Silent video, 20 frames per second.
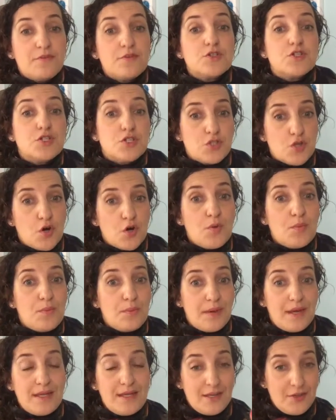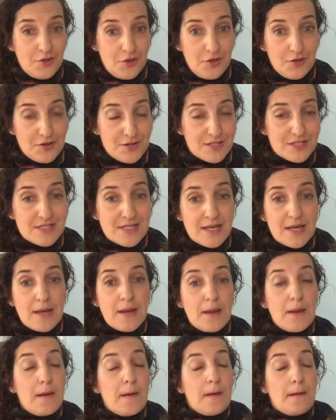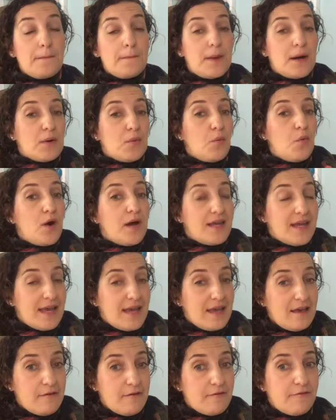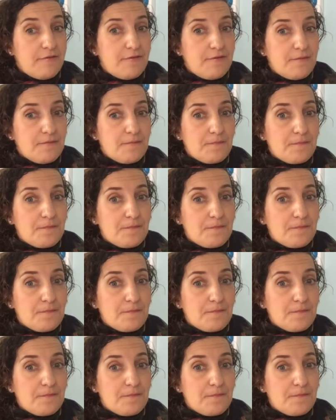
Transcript: for so many years. But what if